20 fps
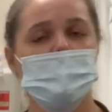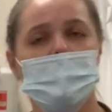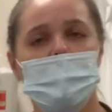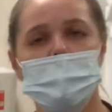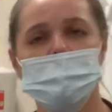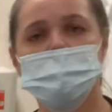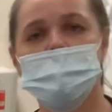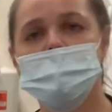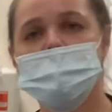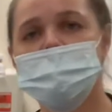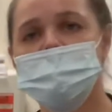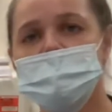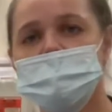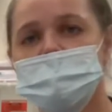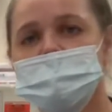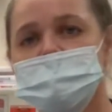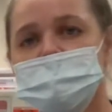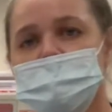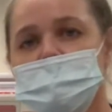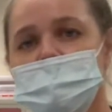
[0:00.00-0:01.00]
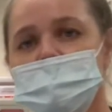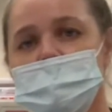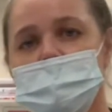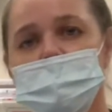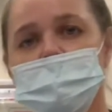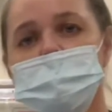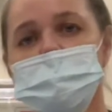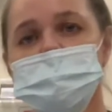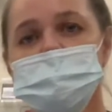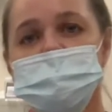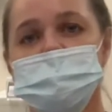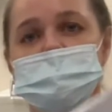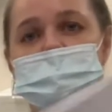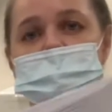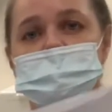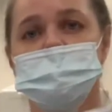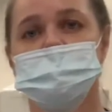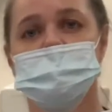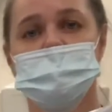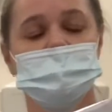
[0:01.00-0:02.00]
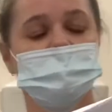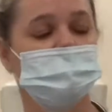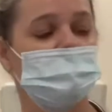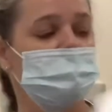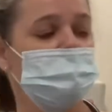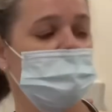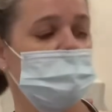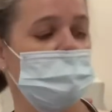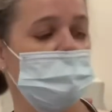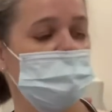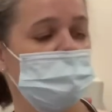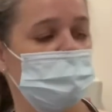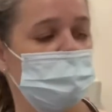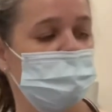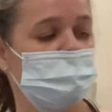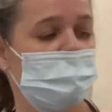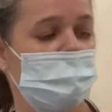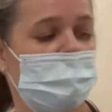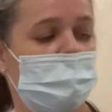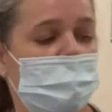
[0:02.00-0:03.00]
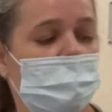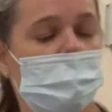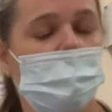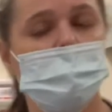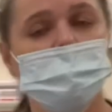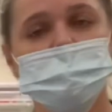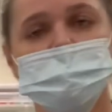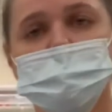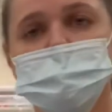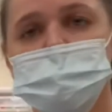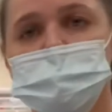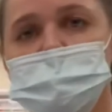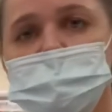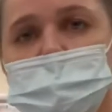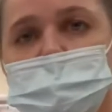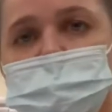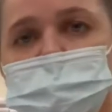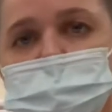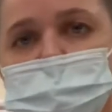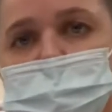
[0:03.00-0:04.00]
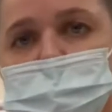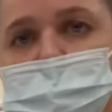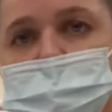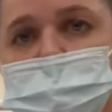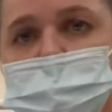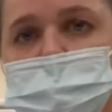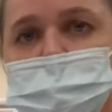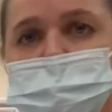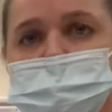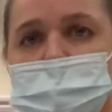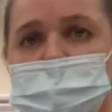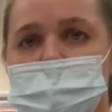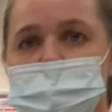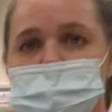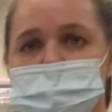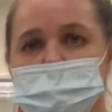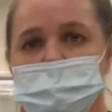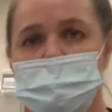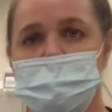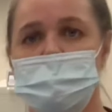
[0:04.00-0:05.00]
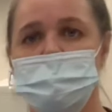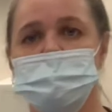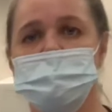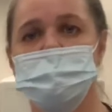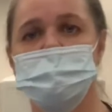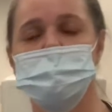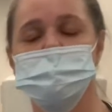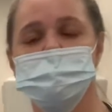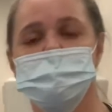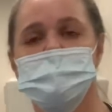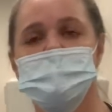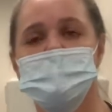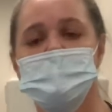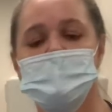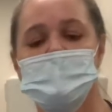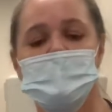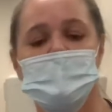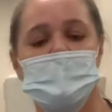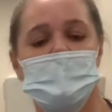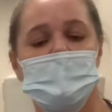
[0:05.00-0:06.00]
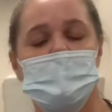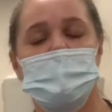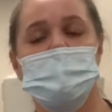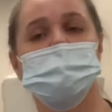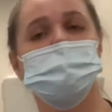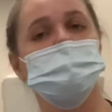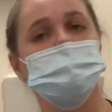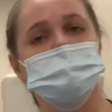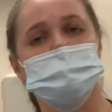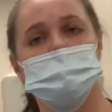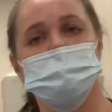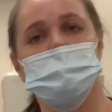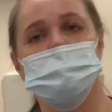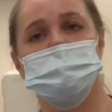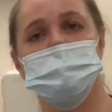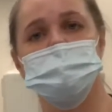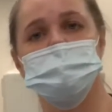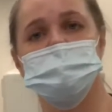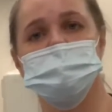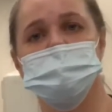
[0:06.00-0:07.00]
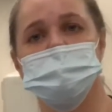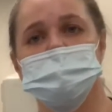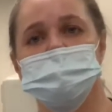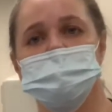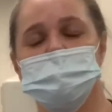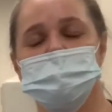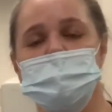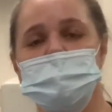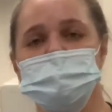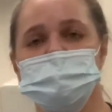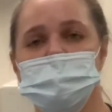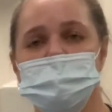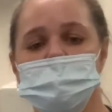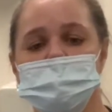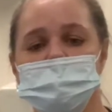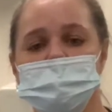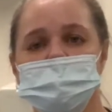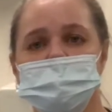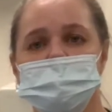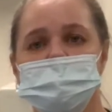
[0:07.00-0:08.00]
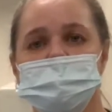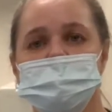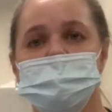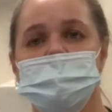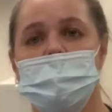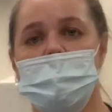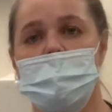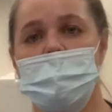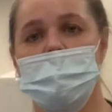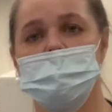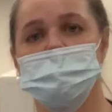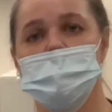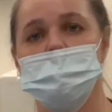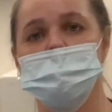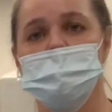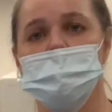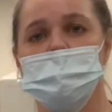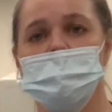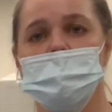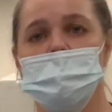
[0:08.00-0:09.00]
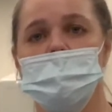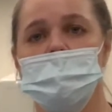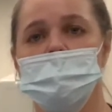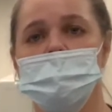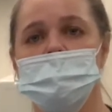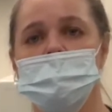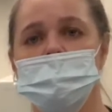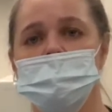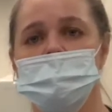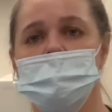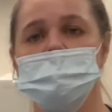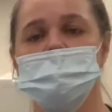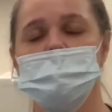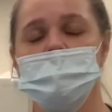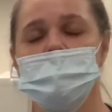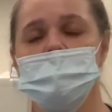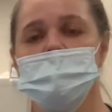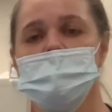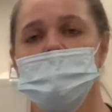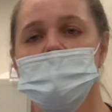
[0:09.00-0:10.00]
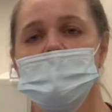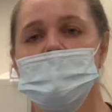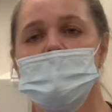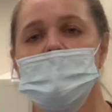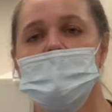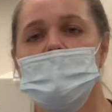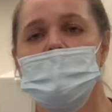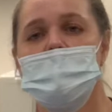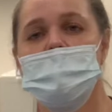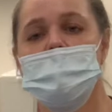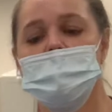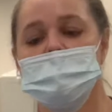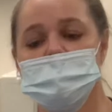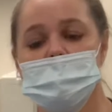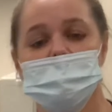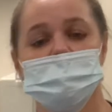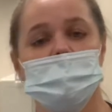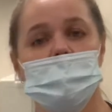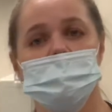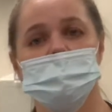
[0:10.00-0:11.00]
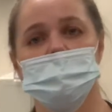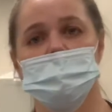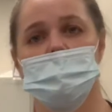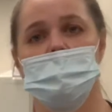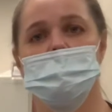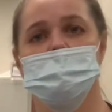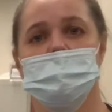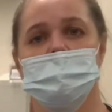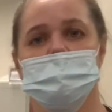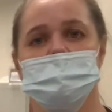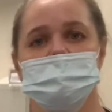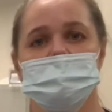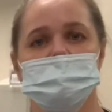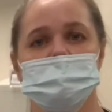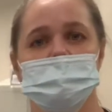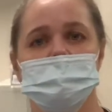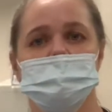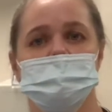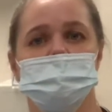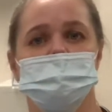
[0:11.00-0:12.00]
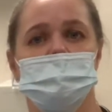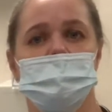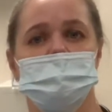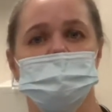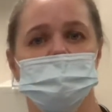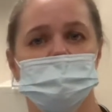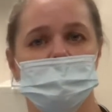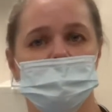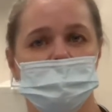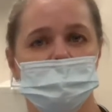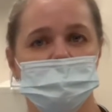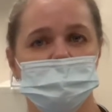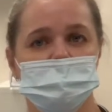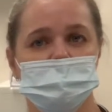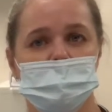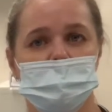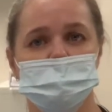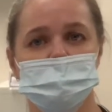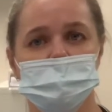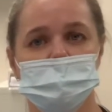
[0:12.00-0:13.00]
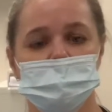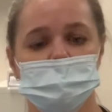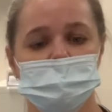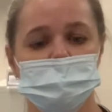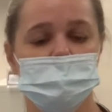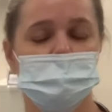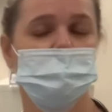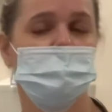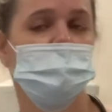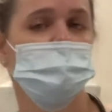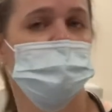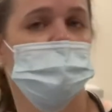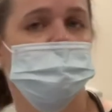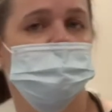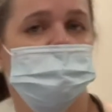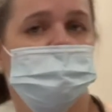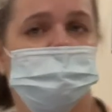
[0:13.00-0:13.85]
I've been given a scenario that says I need to apply oxygen at 2 liters by nasal cannula. I've looked at my patient's information. I have my protocol here with me, and I've gathered all my necessary supplies. So now it's time to go see the patient.